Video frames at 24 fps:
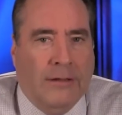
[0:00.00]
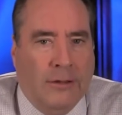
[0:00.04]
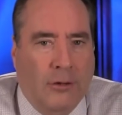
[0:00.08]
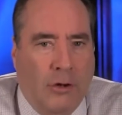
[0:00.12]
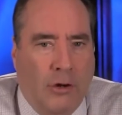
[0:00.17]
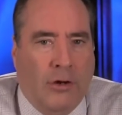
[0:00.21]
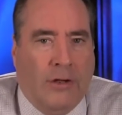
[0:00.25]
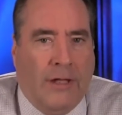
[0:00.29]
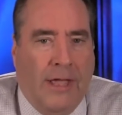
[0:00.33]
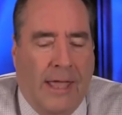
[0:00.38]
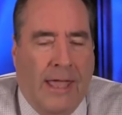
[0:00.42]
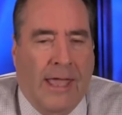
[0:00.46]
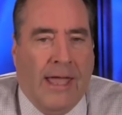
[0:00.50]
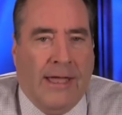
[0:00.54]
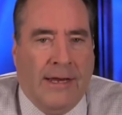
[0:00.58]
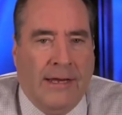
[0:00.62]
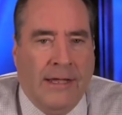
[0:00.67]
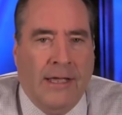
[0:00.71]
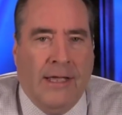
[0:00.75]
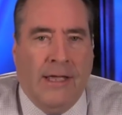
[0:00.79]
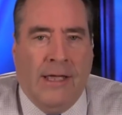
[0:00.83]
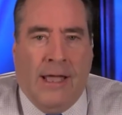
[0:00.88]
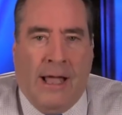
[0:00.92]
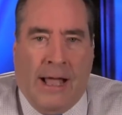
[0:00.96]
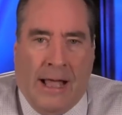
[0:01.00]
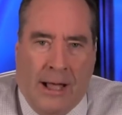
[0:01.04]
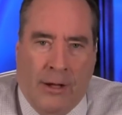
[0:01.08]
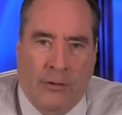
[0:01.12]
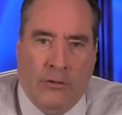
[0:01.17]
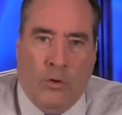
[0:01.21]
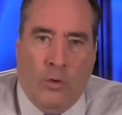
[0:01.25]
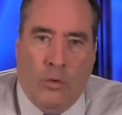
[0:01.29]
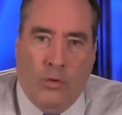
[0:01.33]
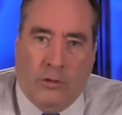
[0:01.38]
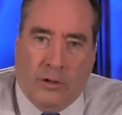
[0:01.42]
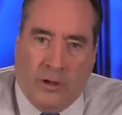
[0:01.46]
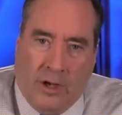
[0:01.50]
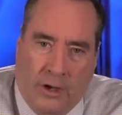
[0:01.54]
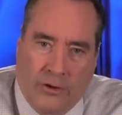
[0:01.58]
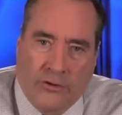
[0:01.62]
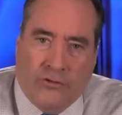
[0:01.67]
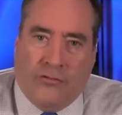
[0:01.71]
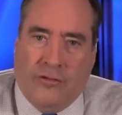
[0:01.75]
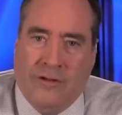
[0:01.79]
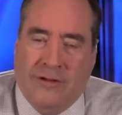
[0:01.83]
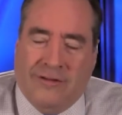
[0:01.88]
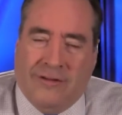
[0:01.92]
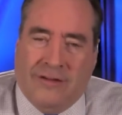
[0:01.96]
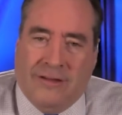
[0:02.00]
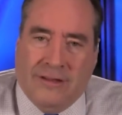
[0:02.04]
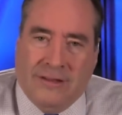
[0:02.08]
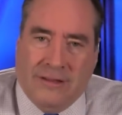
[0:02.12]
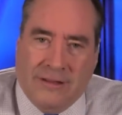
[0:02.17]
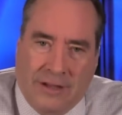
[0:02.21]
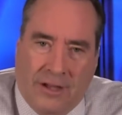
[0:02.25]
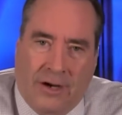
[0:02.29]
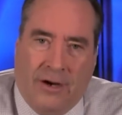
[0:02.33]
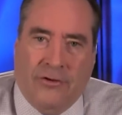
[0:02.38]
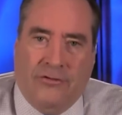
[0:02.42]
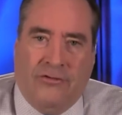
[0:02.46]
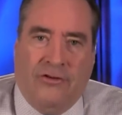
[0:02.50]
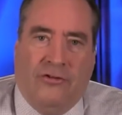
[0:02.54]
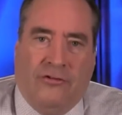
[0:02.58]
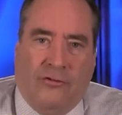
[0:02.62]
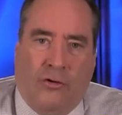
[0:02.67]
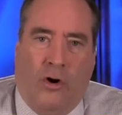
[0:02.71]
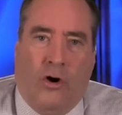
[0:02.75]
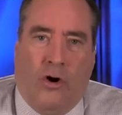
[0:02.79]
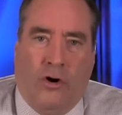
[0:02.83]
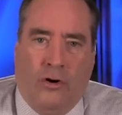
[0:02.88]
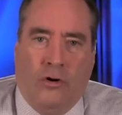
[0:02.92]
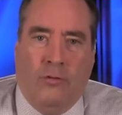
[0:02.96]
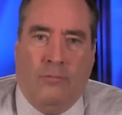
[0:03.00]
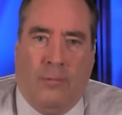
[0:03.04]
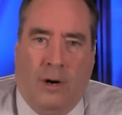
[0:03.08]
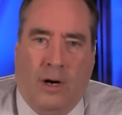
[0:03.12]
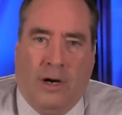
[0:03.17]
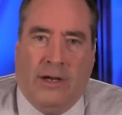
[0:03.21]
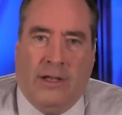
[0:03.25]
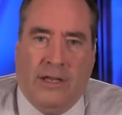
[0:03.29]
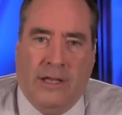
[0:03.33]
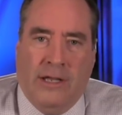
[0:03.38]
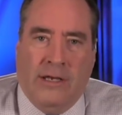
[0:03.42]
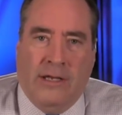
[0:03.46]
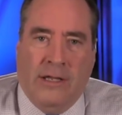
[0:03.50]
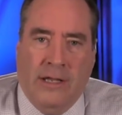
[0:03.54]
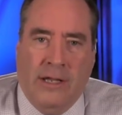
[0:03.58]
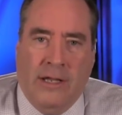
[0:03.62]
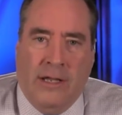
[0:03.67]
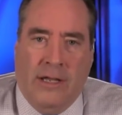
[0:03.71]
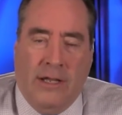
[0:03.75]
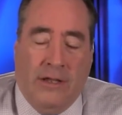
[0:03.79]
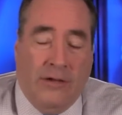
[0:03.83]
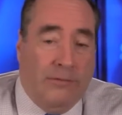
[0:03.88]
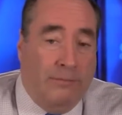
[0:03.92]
look at how the country's largest auto market